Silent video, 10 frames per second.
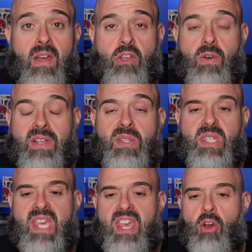You can
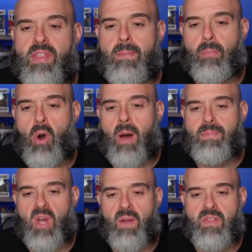see here the
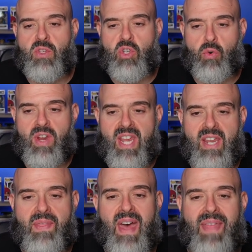prompt on the
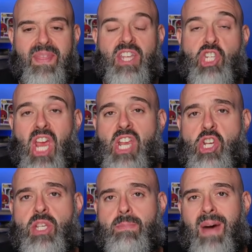screen that the
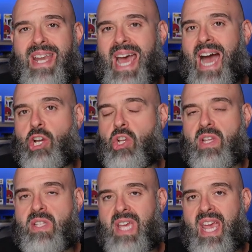changes might
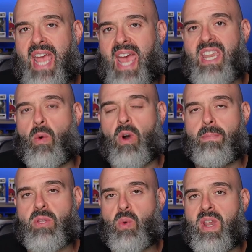actually take anywhere
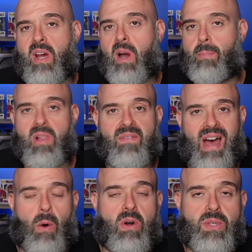between a couple of
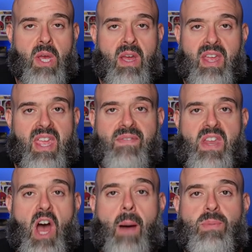hours,
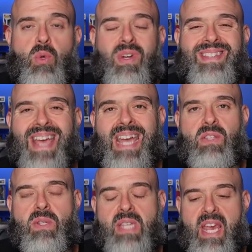even up to a day
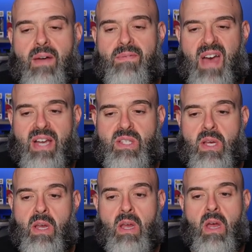to take effect.
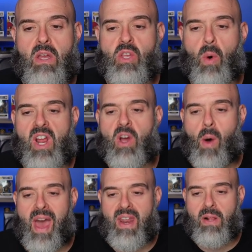You want to go
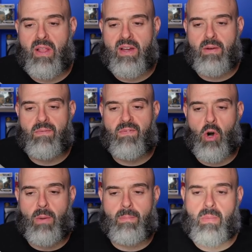ahead and click
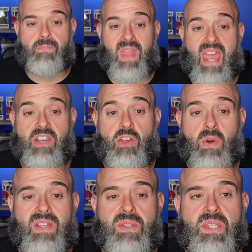confirm, and
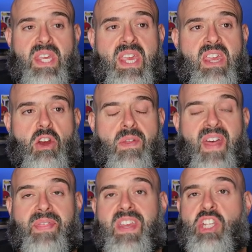you can see here
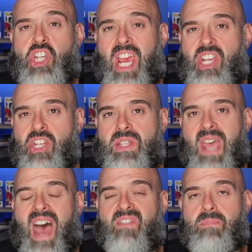that the changes
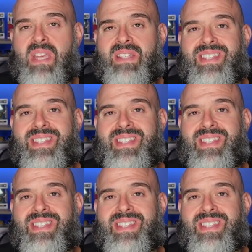have been